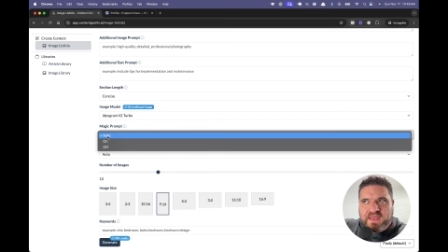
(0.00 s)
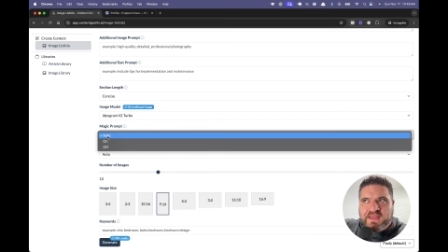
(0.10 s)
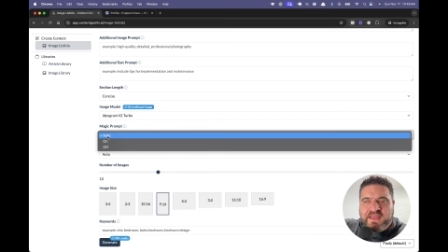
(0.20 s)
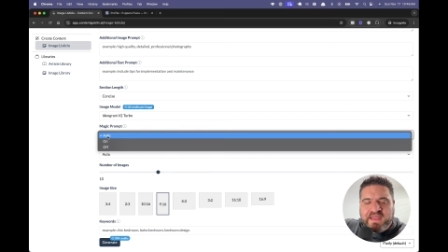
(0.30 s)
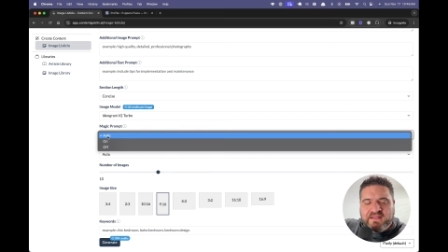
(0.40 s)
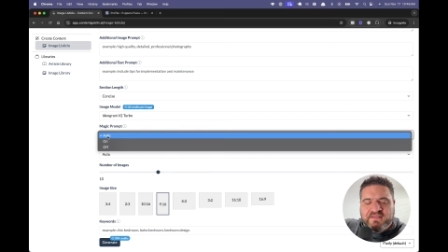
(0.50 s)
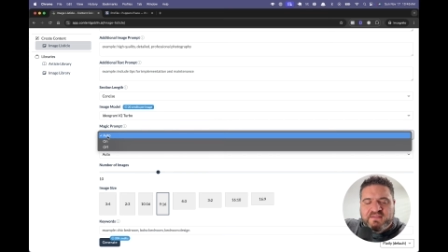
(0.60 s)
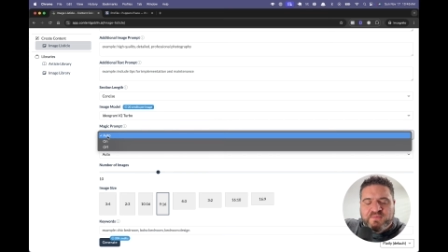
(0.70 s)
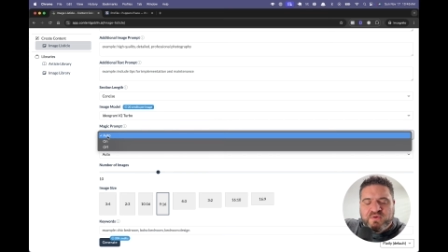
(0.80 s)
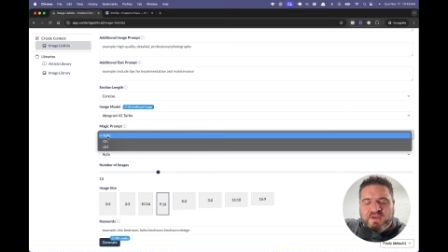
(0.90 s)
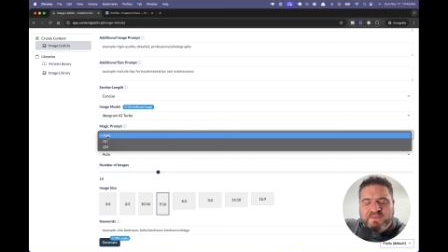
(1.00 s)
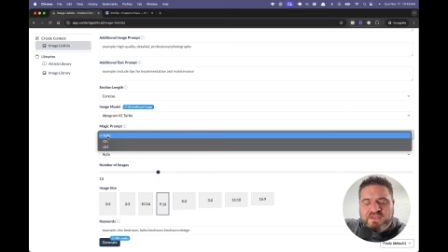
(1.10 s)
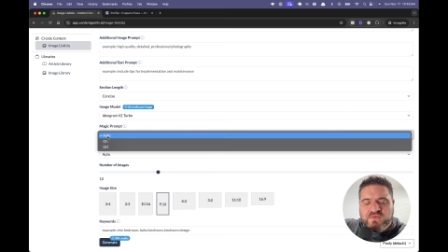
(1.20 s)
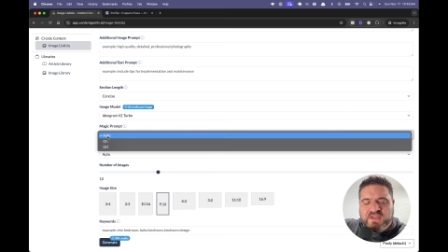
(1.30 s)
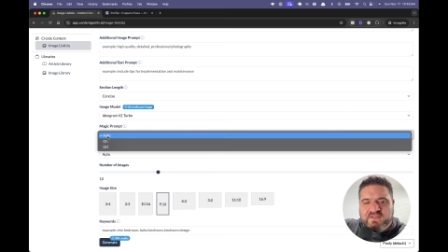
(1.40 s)
enhances the prompt that
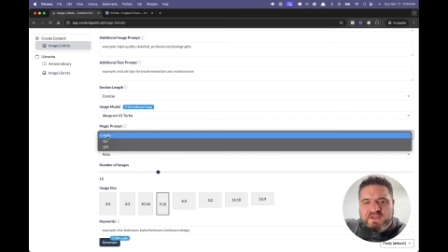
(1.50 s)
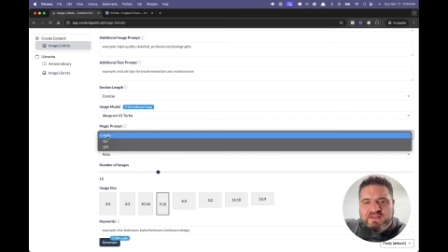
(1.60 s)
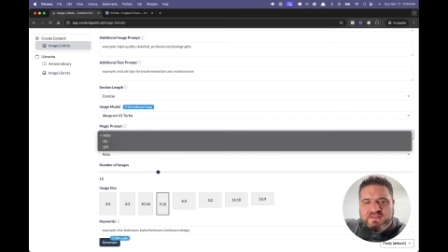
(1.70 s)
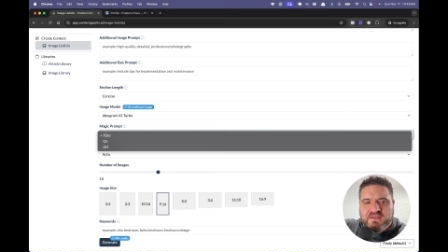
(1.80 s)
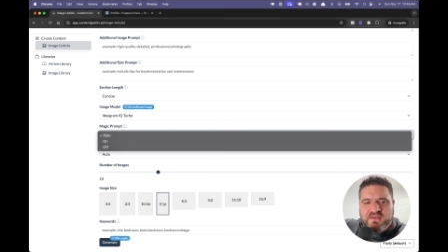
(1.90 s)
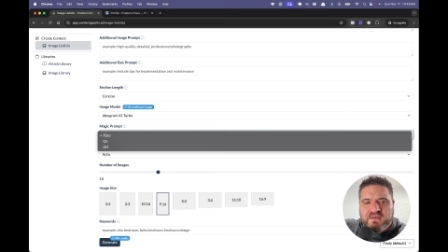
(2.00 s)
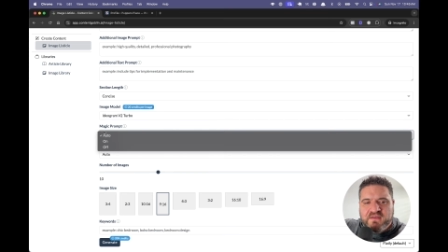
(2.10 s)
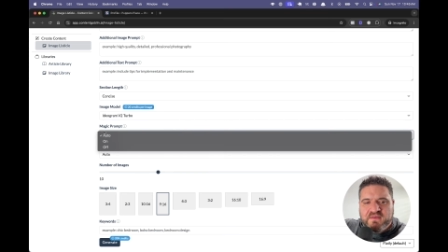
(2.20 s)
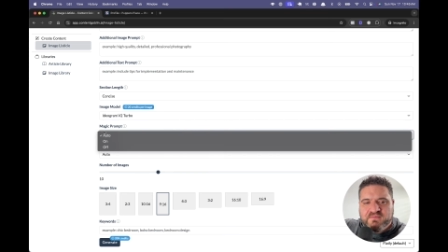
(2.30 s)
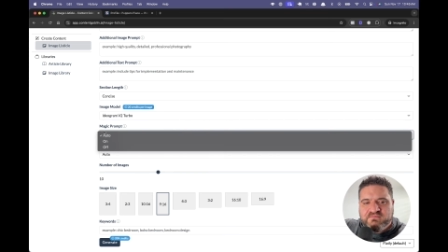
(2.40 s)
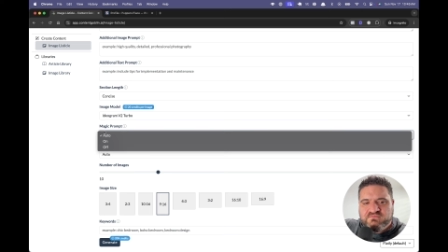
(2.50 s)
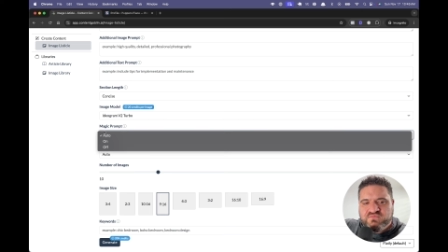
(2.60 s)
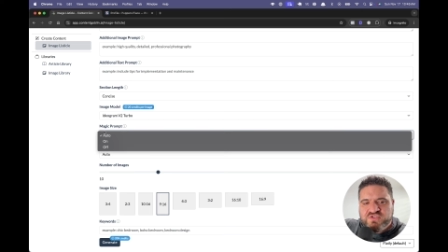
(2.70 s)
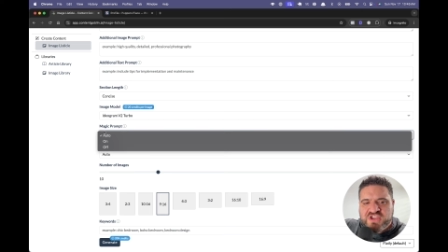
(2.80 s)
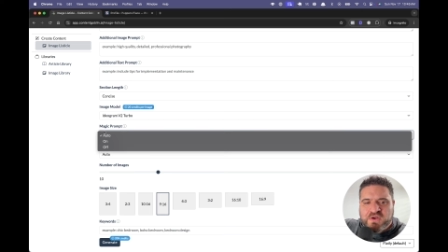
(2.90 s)
you give it to
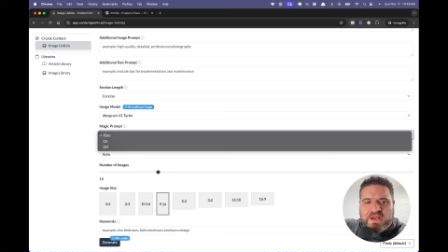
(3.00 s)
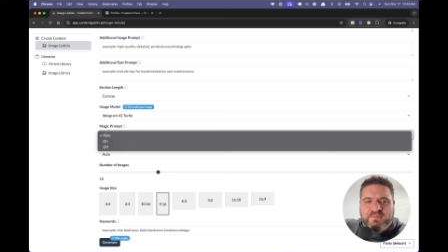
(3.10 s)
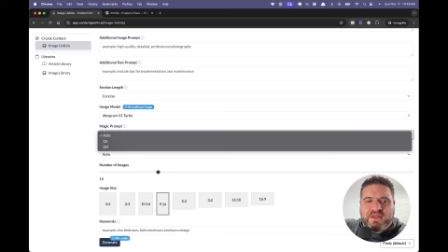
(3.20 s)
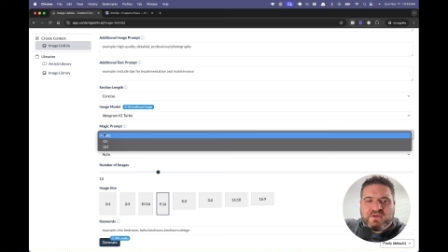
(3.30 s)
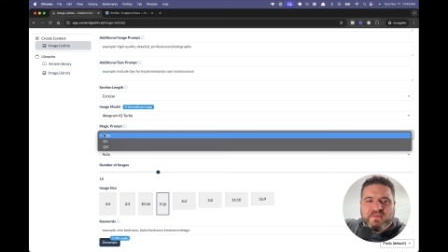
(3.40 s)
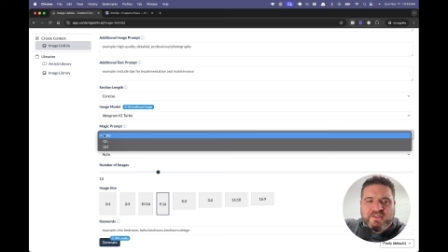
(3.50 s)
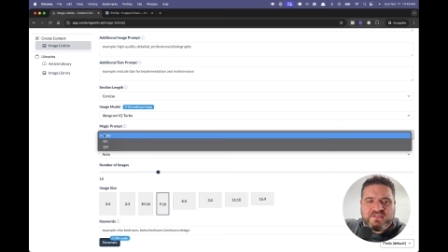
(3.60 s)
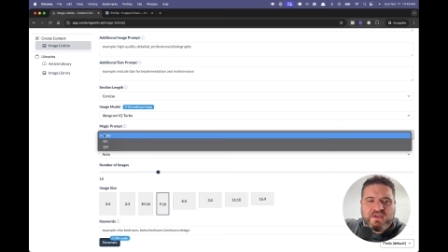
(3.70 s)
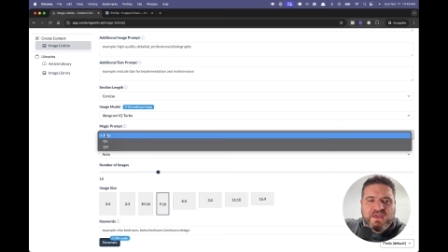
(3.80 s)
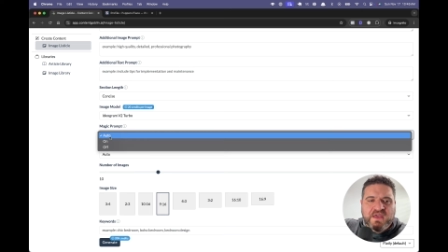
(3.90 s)
generate a better image.